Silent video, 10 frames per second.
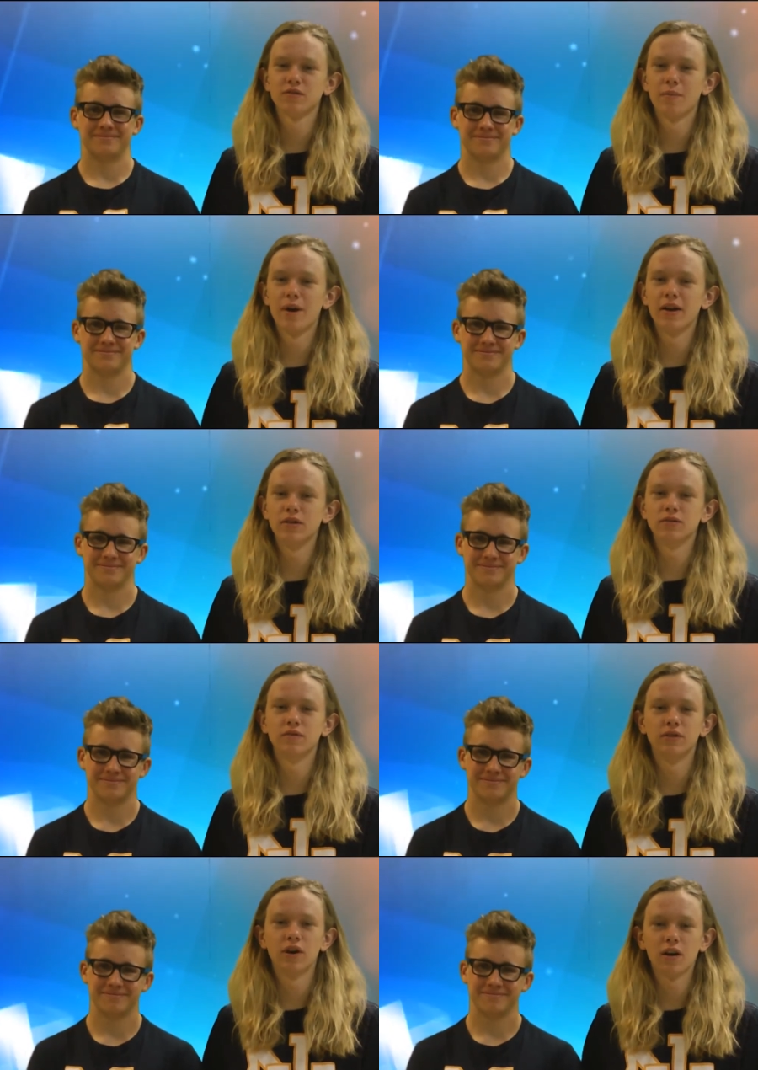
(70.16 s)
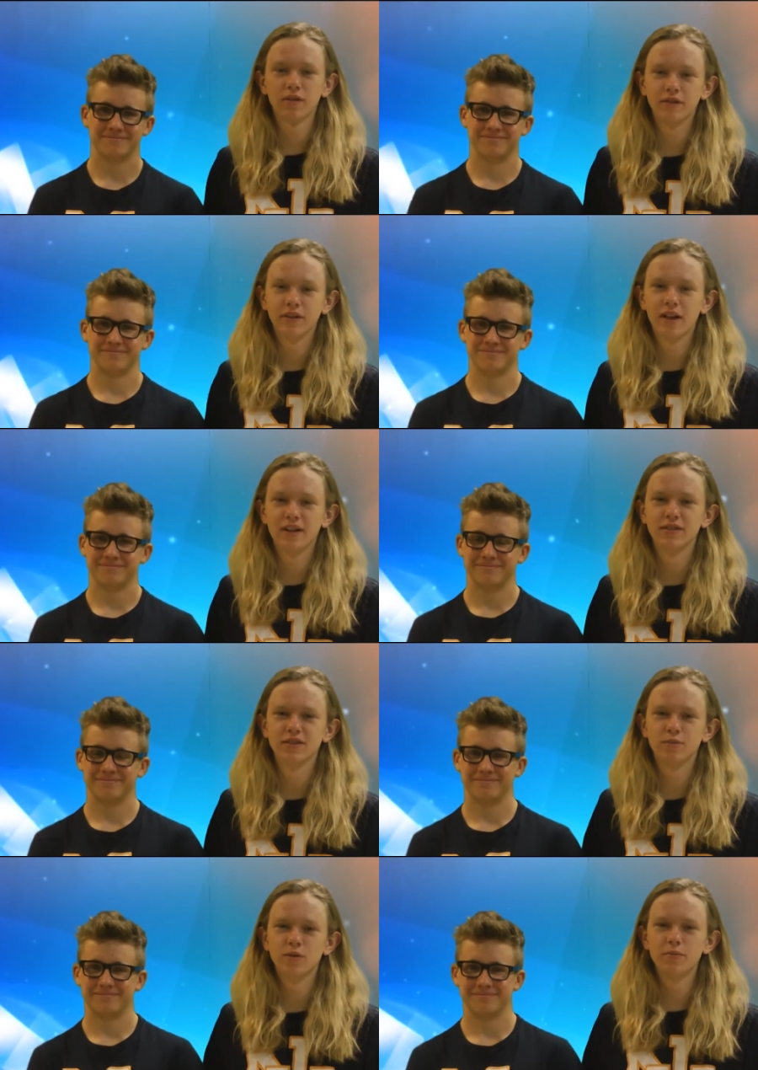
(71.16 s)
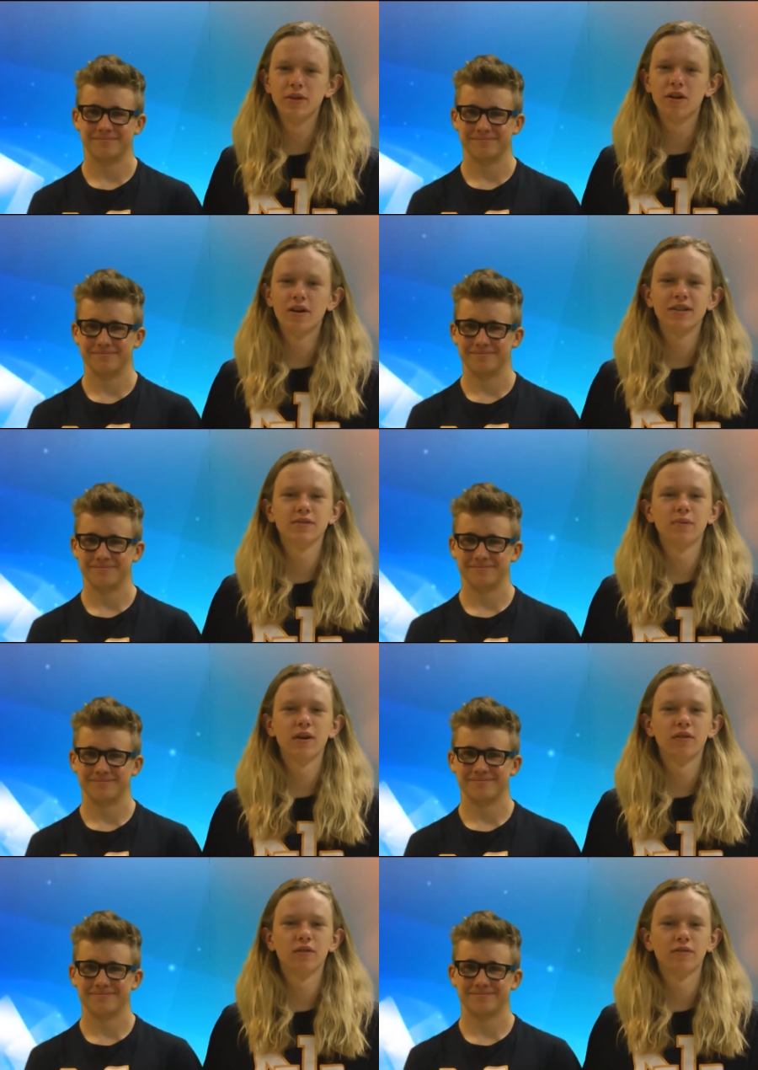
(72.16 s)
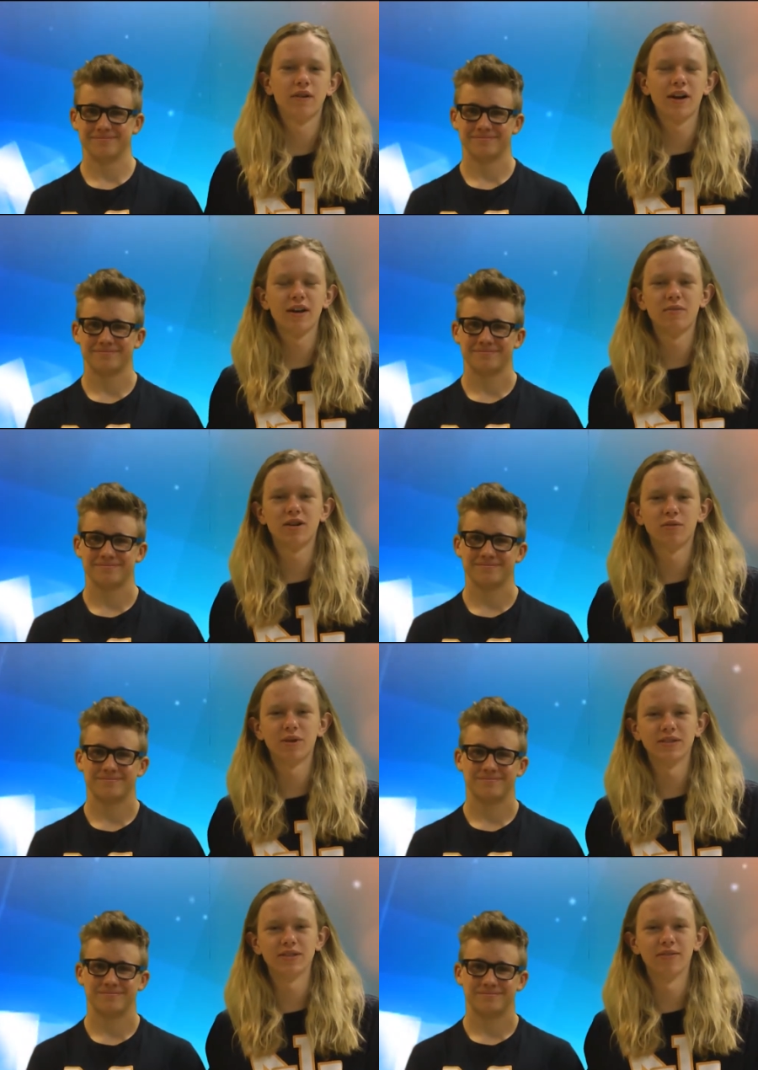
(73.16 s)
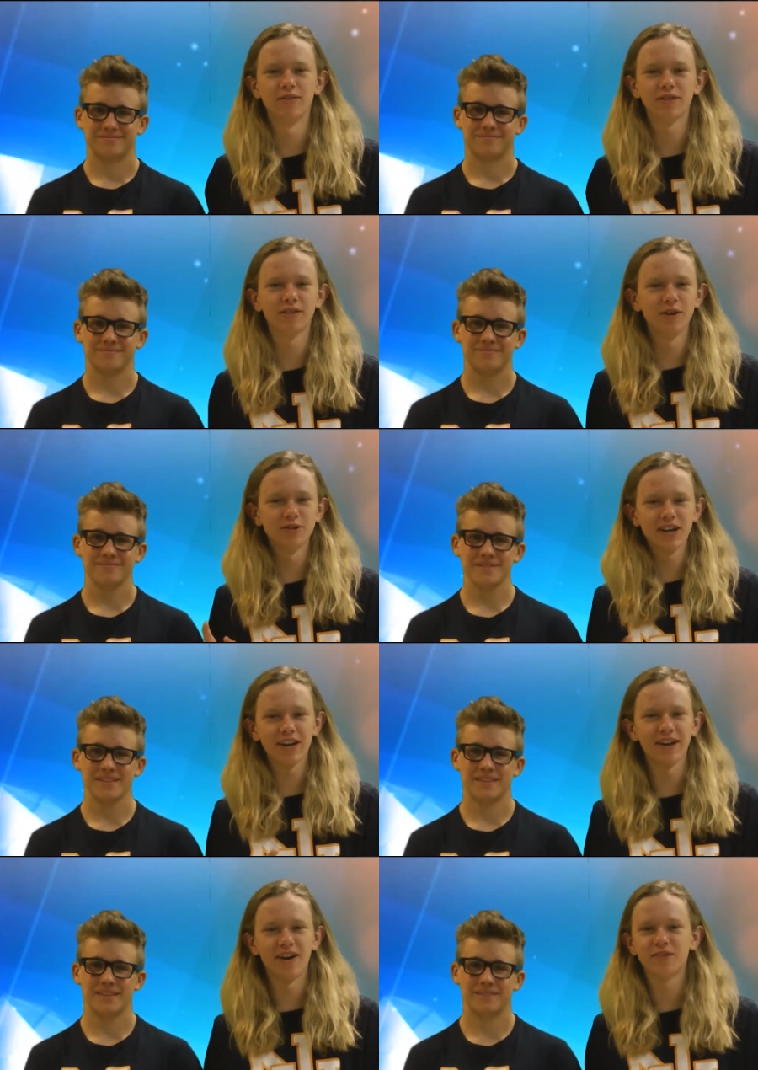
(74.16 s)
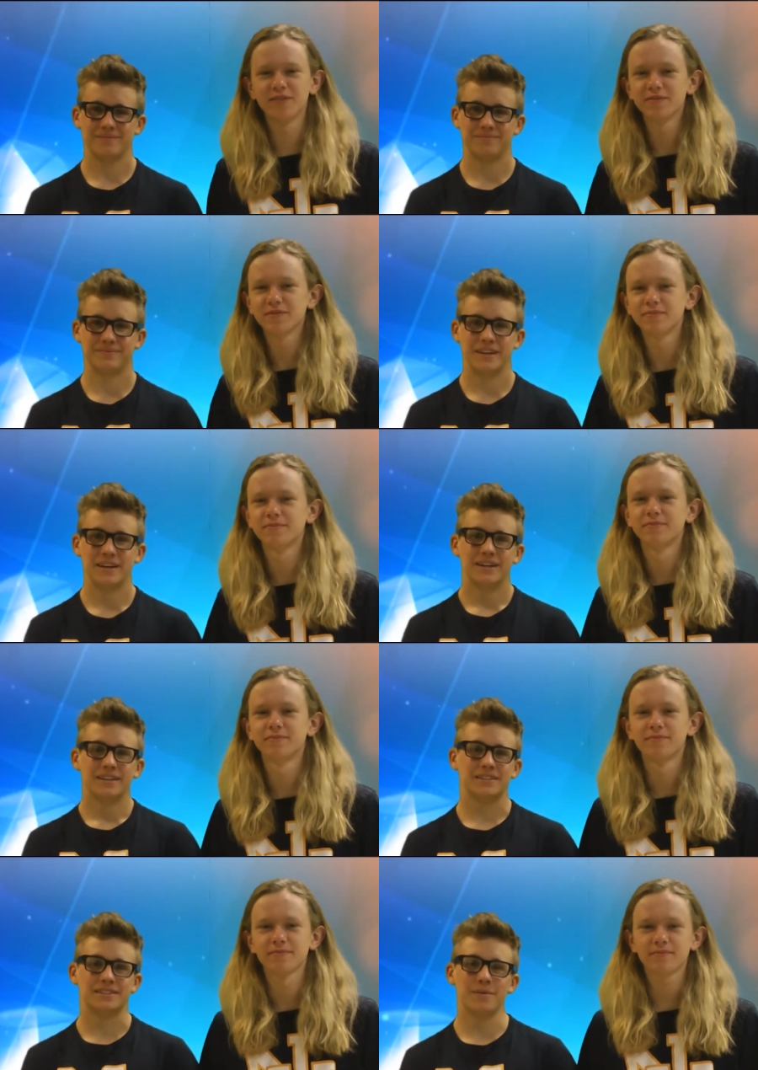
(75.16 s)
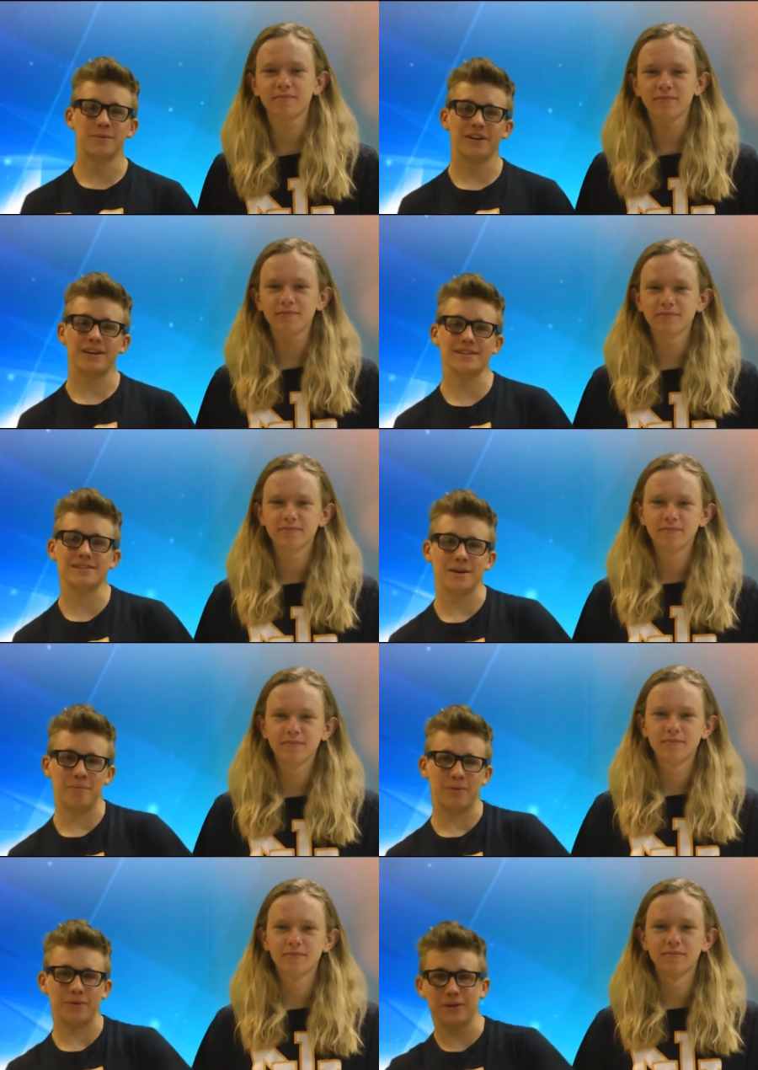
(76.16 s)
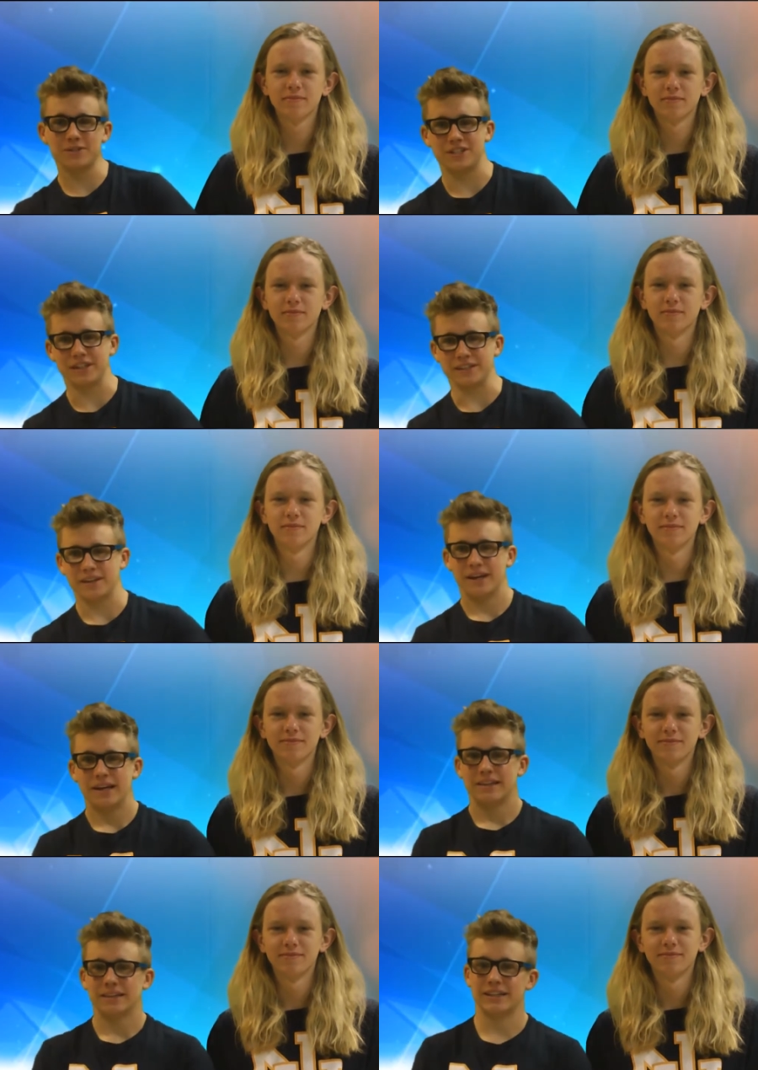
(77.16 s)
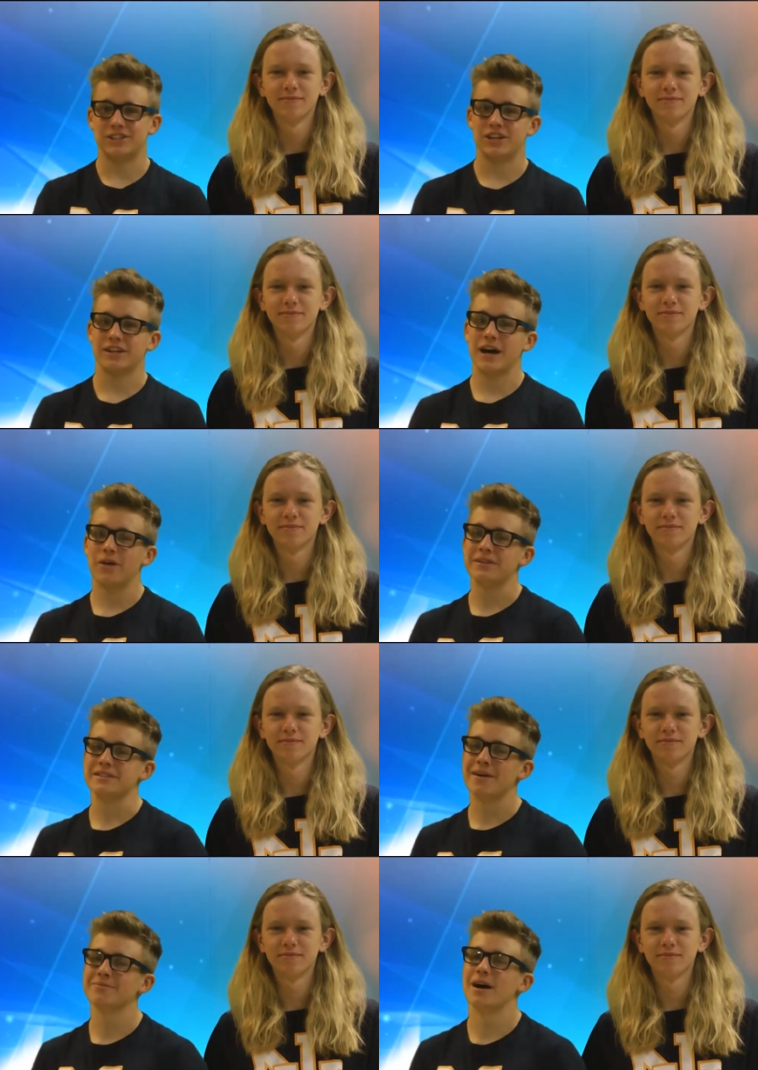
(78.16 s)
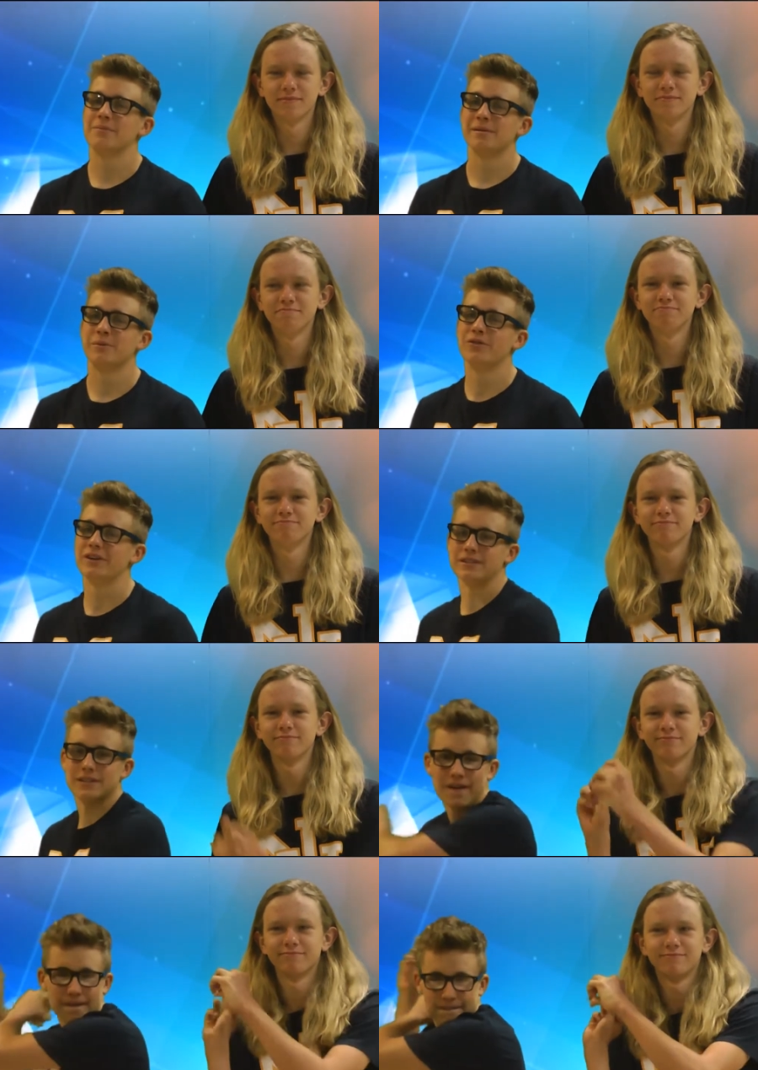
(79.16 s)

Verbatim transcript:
Speaker 1: from NU's photography classes will be on display through Friday, May 27th. Go check it out.
Speaker 2: Summer is approaching. Let's check out these upcoming movies.